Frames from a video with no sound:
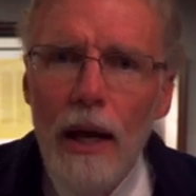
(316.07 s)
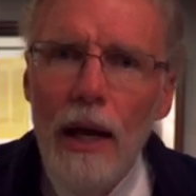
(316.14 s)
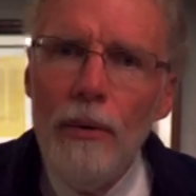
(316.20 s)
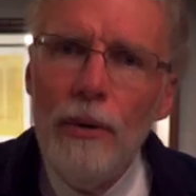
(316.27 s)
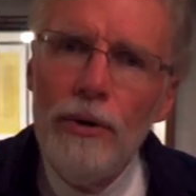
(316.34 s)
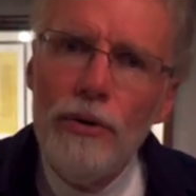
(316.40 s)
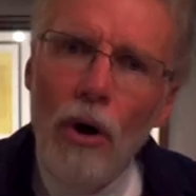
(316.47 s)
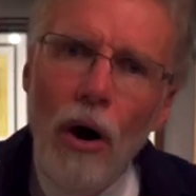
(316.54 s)
It
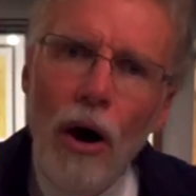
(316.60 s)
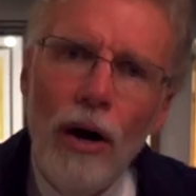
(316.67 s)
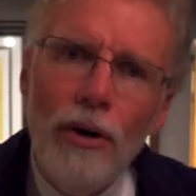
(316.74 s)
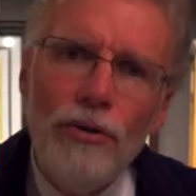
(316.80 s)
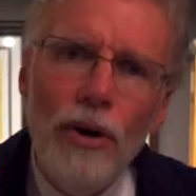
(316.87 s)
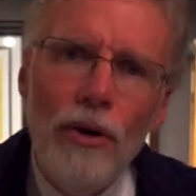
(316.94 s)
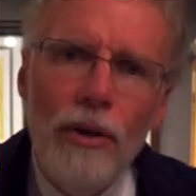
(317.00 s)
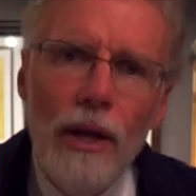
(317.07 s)
was
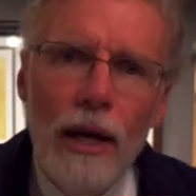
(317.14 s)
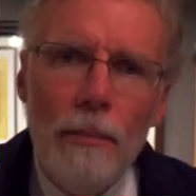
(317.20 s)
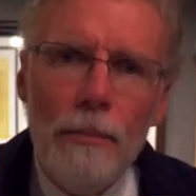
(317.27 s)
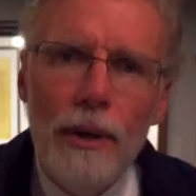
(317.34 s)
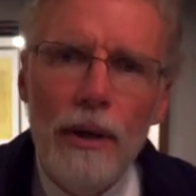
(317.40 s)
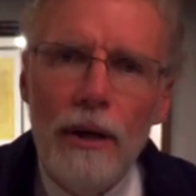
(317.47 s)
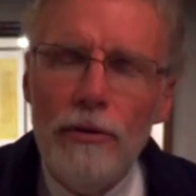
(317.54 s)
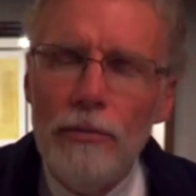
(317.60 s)
also the
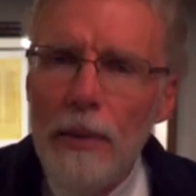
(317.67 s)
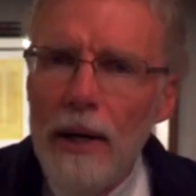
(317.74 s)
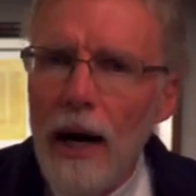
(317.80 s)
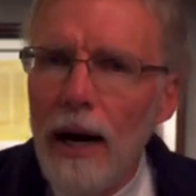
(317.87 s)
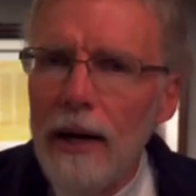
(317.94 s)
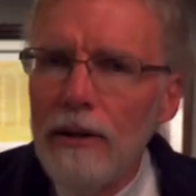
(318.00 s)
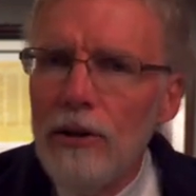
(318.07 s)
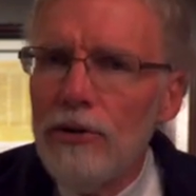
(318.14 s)
impetus
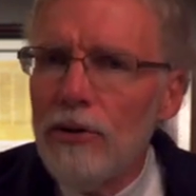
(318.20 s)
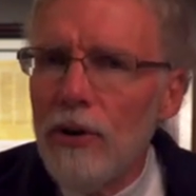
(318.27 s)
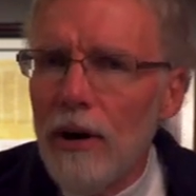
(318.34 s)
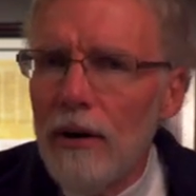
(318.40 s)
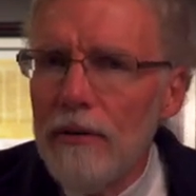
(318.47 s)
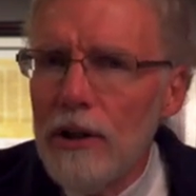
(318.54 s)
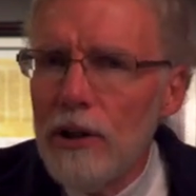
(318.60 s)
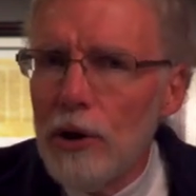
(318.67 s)
behind the
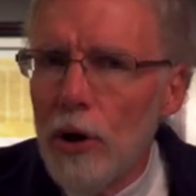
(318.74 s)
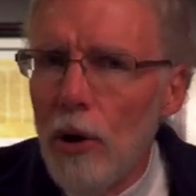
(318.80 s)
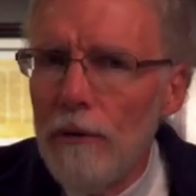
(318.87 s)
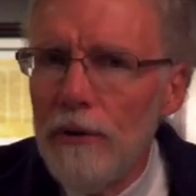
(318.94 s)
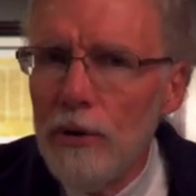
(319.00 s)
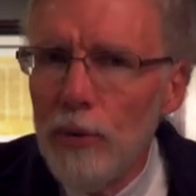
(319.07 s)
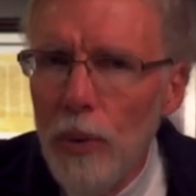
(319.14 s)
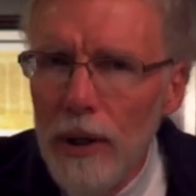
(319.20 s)
start of the
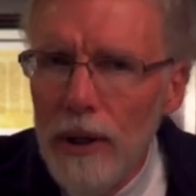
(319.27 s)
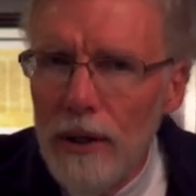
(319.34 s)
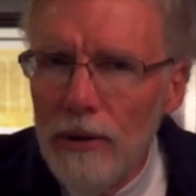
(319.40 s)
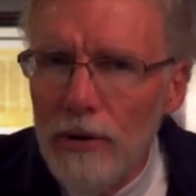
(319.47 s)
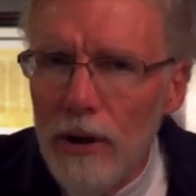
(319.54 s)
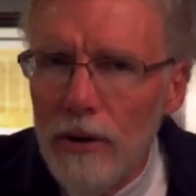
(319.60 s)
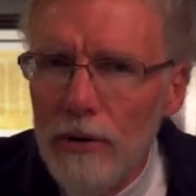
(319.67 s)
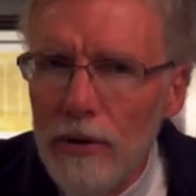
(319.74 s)
Jehovah's
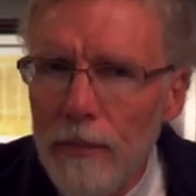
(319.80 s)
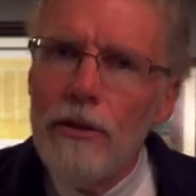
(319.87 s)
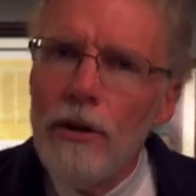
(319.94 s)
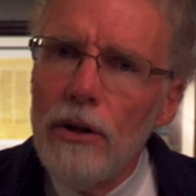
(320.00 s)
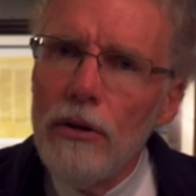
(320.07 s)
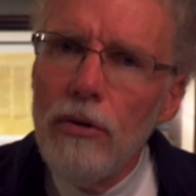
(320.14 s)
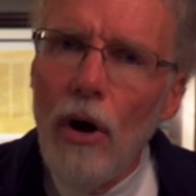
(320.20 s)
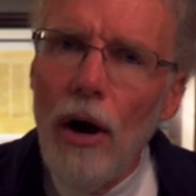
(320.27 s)
Witnesses.
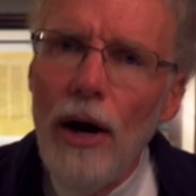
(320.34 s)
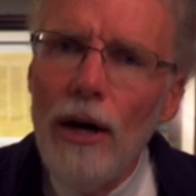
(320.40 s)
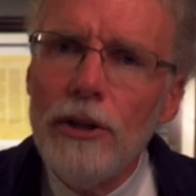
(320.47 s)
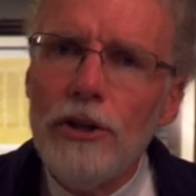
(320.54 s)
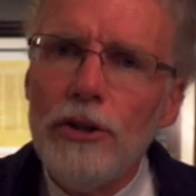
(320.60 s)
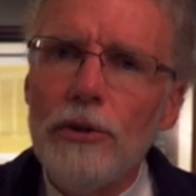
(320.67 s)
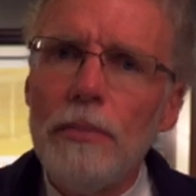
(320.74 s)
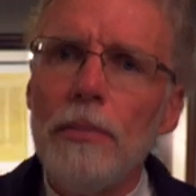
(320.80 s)
The
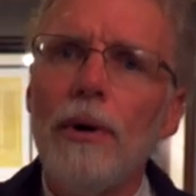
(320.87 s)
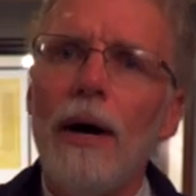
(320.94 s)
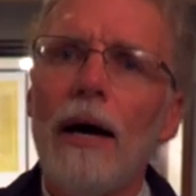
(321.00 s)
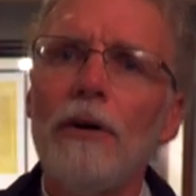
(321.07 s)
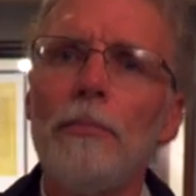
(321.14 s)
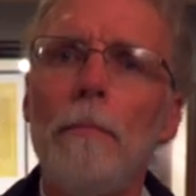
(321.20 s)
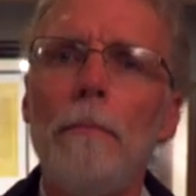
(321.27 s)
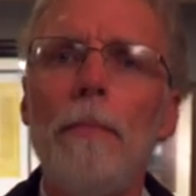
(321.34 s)
largest and
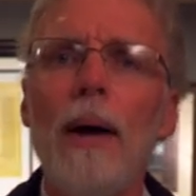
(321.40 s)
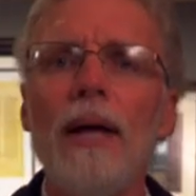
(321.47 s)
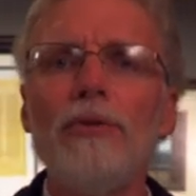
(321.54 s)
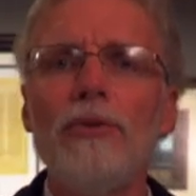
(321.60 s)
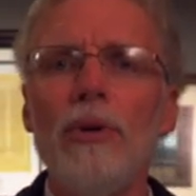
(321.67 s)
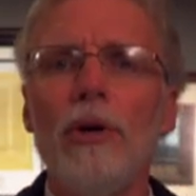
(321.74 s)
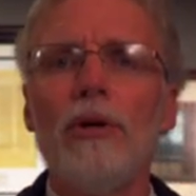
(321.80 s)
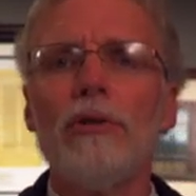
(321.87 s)
perhaps
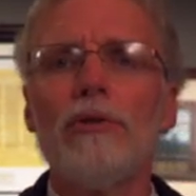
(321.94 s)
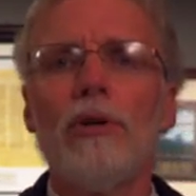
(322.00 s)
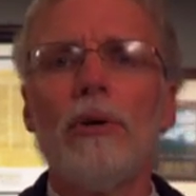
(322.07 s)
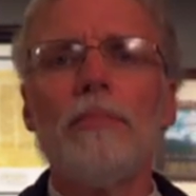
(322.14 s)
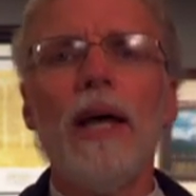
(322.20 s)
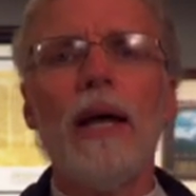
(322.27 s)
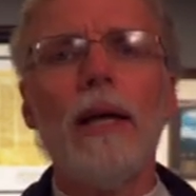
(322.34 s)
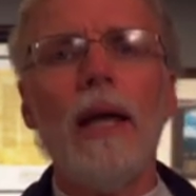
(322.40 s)
best-known
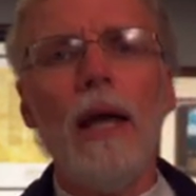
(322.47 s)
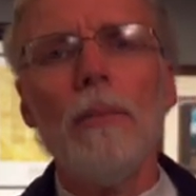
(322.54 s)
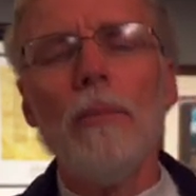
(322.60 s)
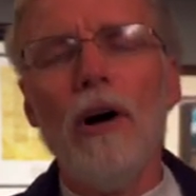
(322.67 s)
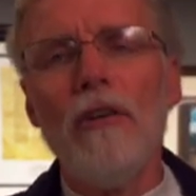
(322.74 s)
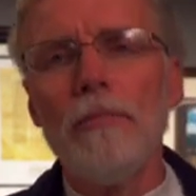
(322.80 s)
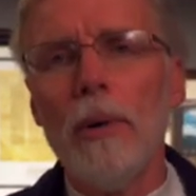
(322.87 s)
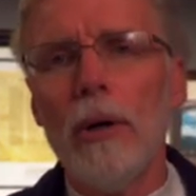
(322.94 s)
group that came
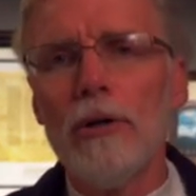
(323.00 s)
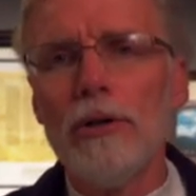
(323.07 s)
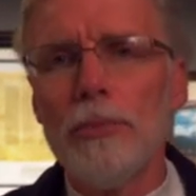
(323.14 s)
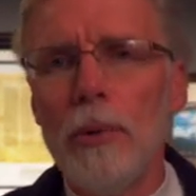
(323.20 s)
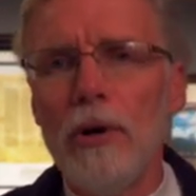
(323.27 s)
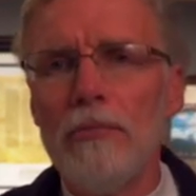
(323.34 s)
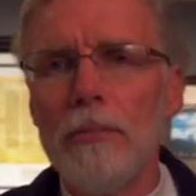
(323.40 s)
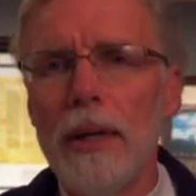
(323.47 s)
off Miller's
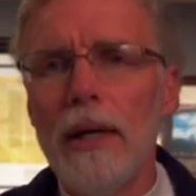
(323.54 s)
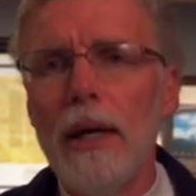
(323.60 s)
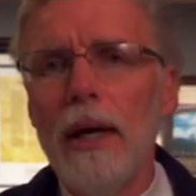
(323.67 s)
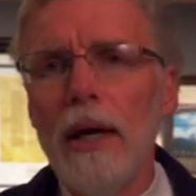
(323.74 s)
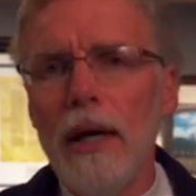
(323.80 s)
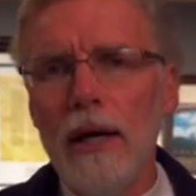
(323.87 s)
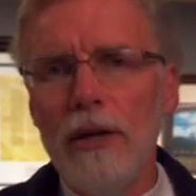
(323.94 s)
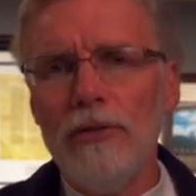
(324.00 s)
movement
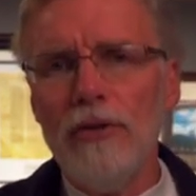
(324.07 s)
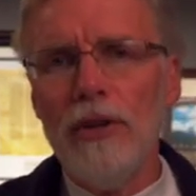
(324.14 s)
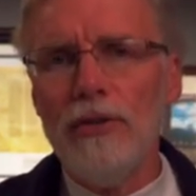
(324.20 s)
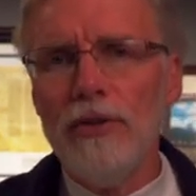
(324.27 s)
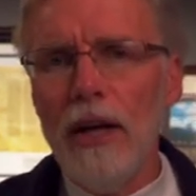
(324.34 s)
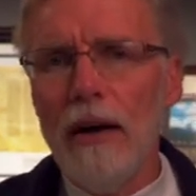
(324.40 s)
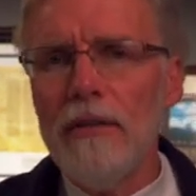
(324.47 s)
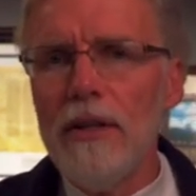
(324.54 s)
is the
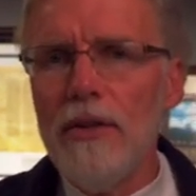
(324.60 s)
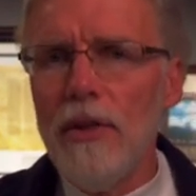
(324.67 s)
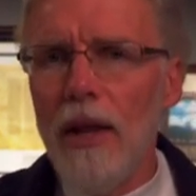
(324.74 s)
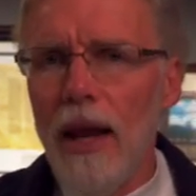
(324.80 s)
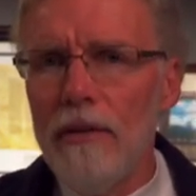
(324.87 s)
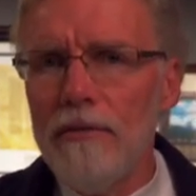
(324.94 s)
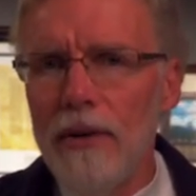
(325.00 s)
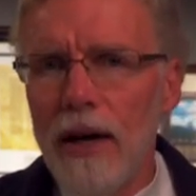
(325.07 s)

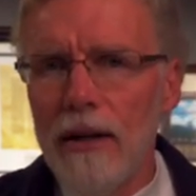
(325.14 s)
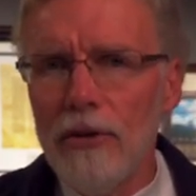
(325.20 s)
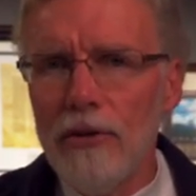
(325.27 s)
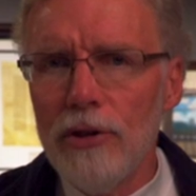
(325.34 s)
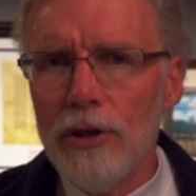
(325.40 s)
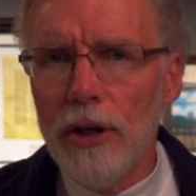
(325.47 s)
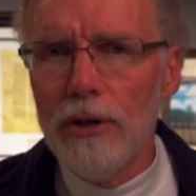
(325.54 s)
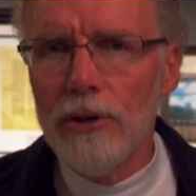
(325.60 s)
Seventh-day
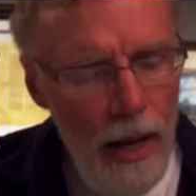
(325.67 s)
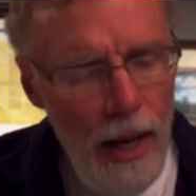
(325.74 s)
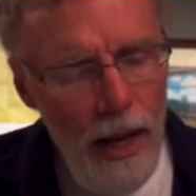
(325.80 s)
Adventist Church.